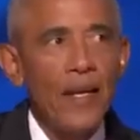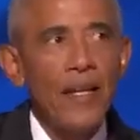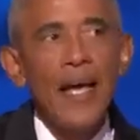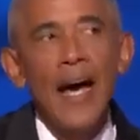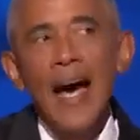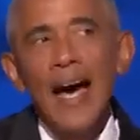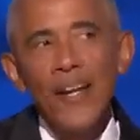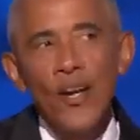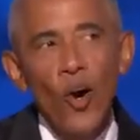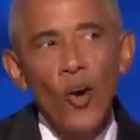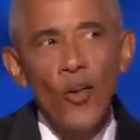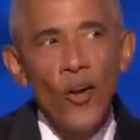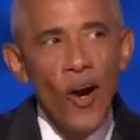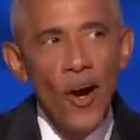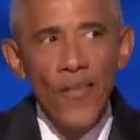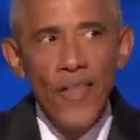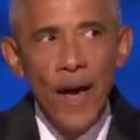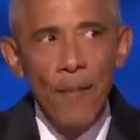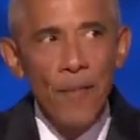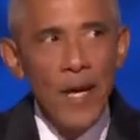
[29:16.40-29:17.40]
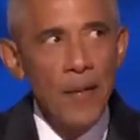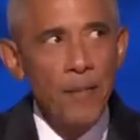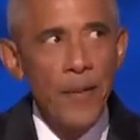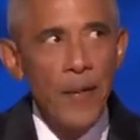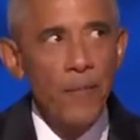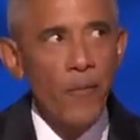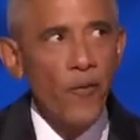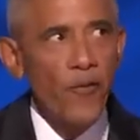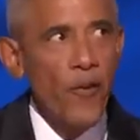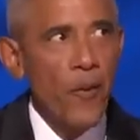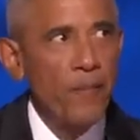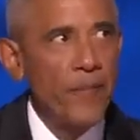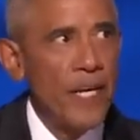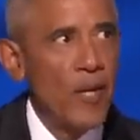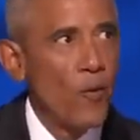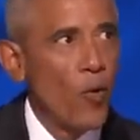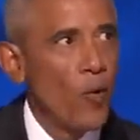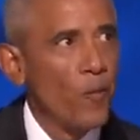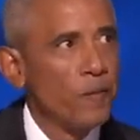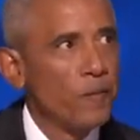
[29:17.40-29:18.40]
Now, I know there aren't that many people from
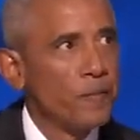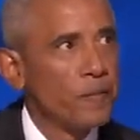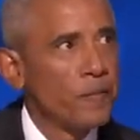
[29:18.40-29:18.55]
Peru.